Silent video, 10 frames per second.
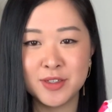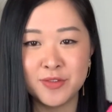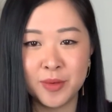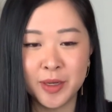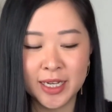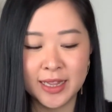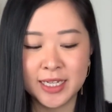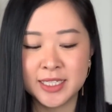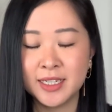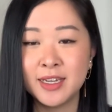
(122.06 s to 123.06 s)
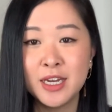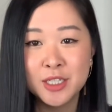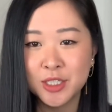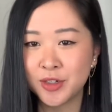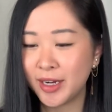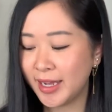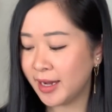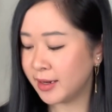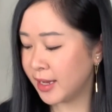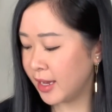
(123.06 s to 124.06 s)
from her collection to try
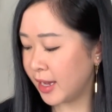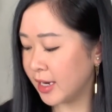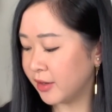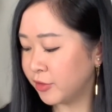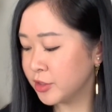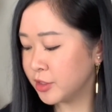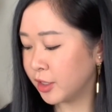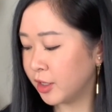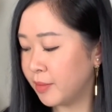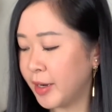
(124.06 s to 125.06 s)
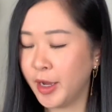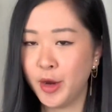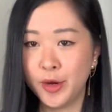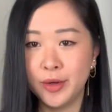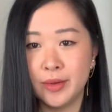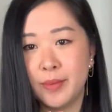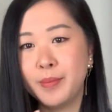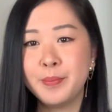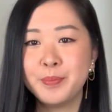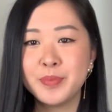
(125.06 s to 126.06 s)
out. And I've also got my own
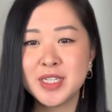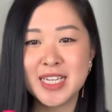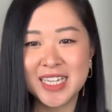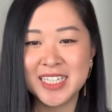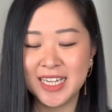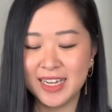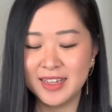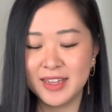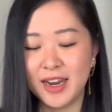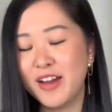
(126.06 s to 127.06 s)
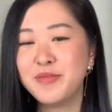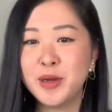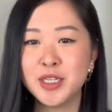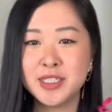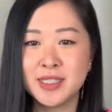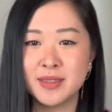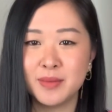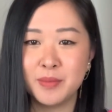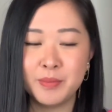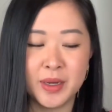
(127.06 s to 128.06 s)
stash here that I've purchased
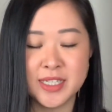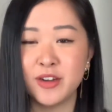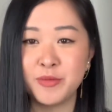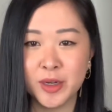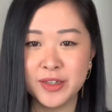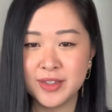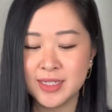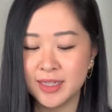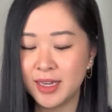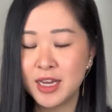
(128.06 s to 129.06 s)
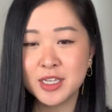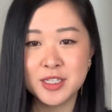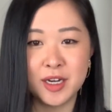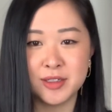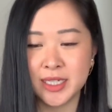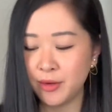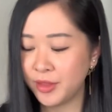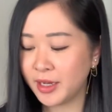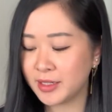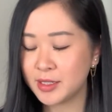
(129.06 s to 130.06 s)
myself previously. So I'll share with
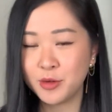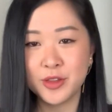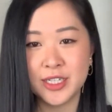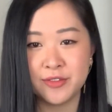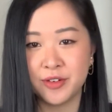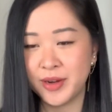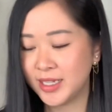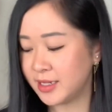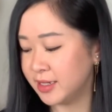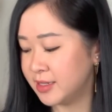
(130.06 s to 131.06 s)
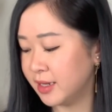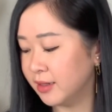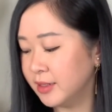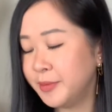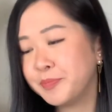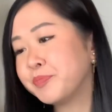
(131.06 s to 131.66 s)
you guys all the different ways I style it.